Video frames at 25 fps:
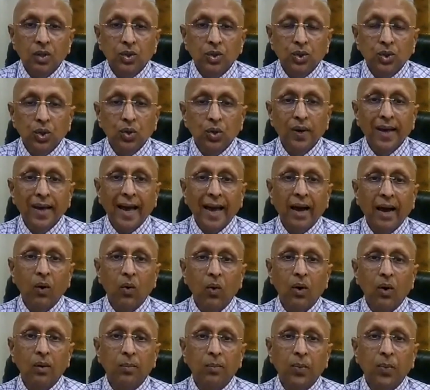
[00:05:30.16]
should
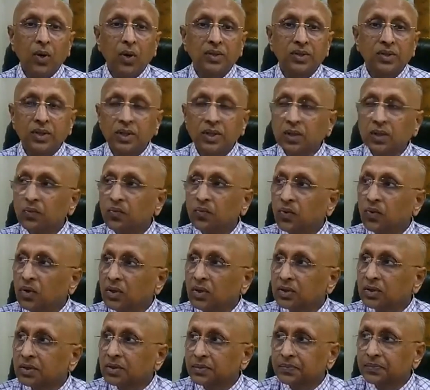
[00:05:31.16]
have a positive
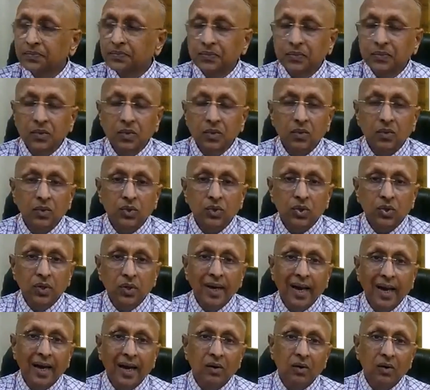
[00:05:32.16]
force, should
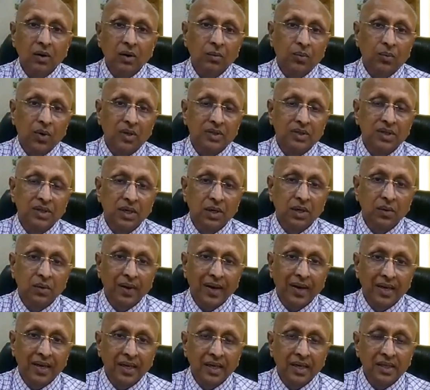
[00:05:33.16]
have a
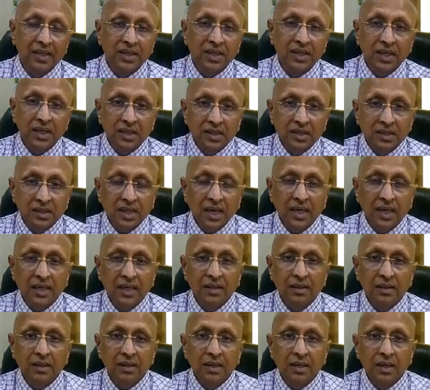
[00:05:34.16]
positive energy inside.
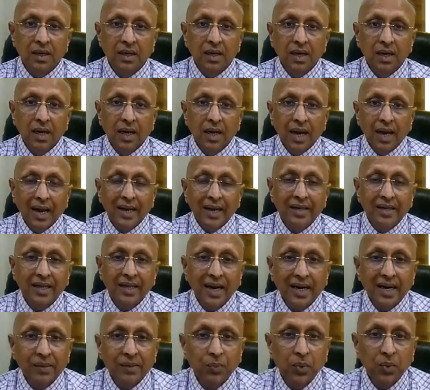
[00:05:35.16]
And
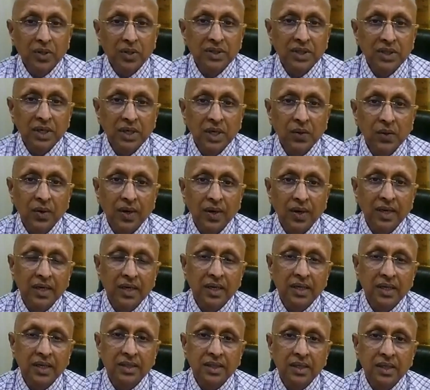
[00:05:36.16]
that positive
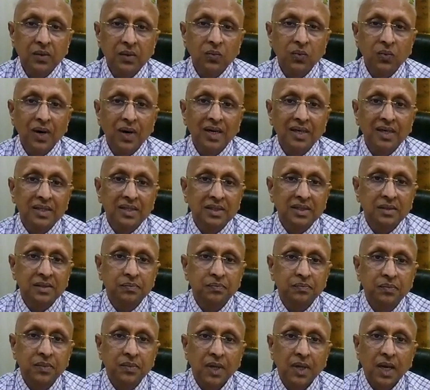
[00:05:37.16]
energy works
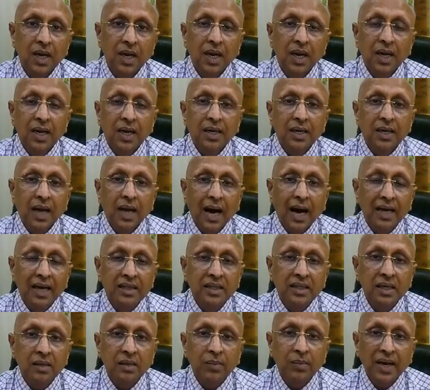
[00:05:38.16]

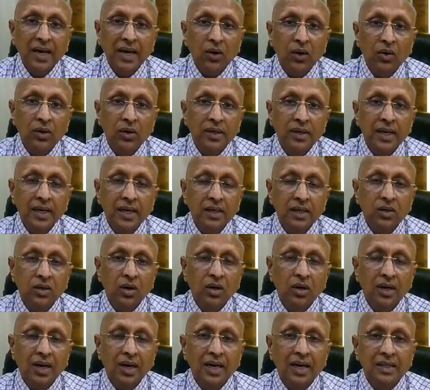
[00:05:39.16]
either by contact
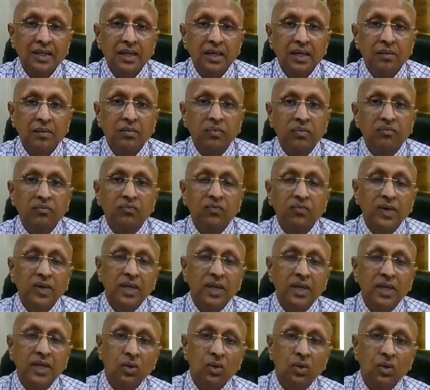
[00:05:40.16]
or either
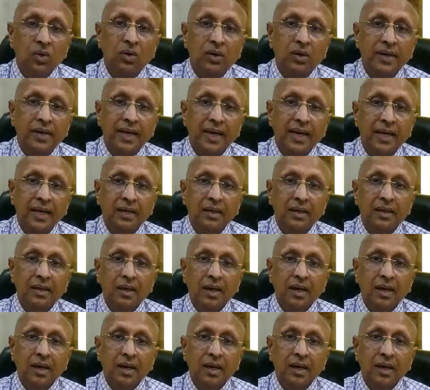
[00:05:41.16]
without contact,